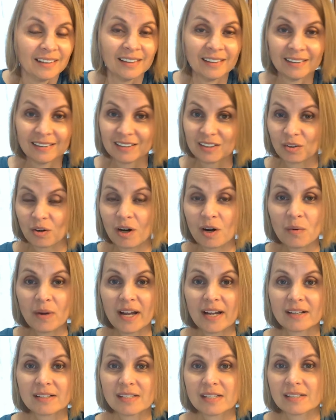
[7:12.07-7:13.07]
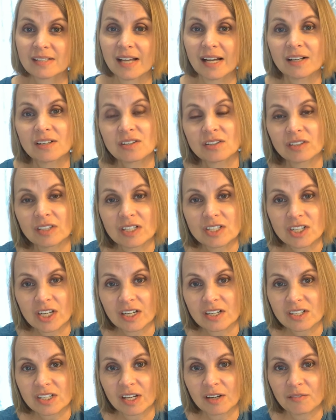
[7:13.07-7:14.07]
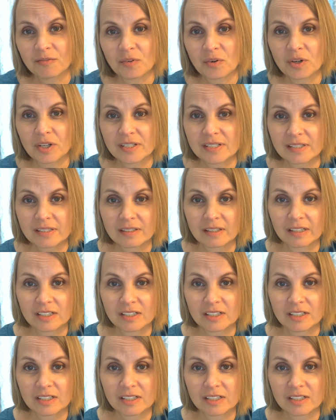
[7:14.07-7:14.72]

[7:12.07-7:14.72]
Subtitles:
Norwex has actually changed that for us,